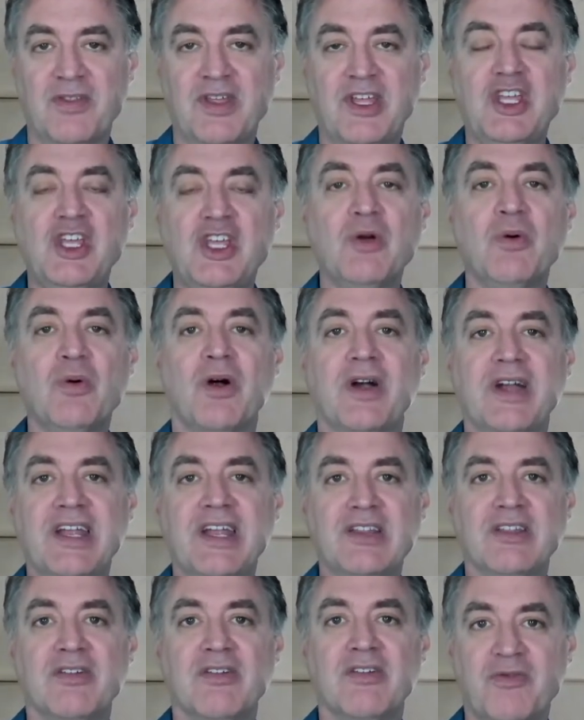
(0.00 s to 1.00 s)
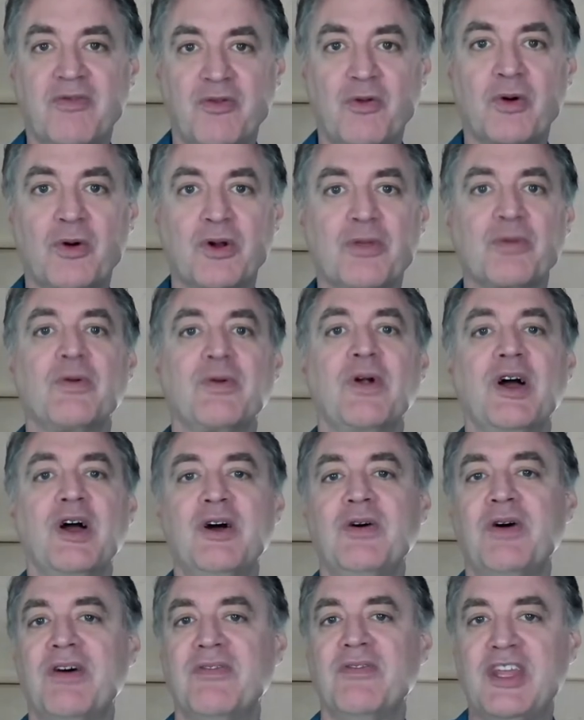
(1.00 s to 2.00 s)
that you are in the fourth row
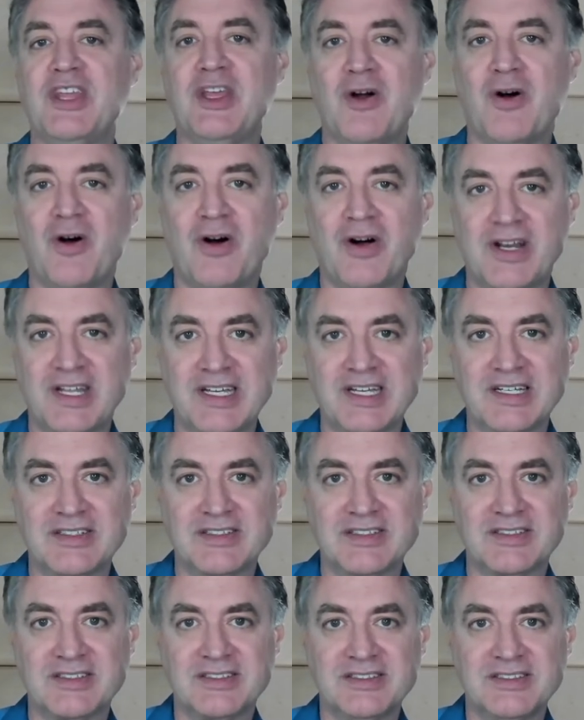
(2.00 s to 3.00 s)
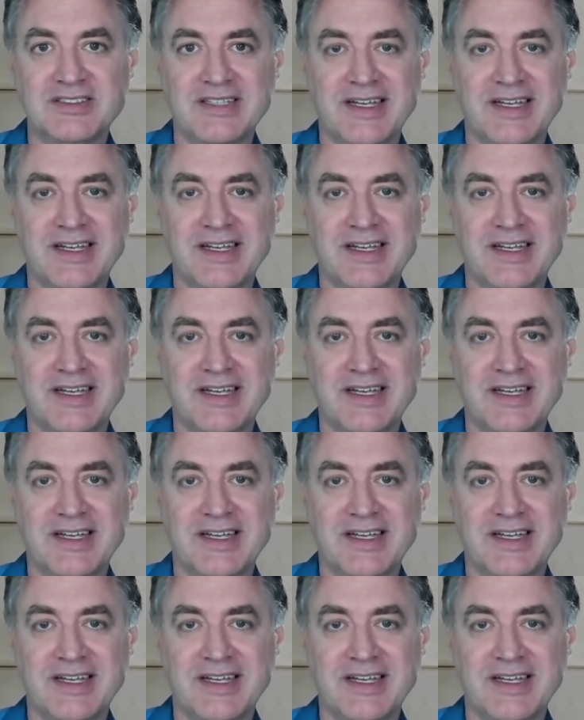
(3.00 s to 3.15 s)
of the audience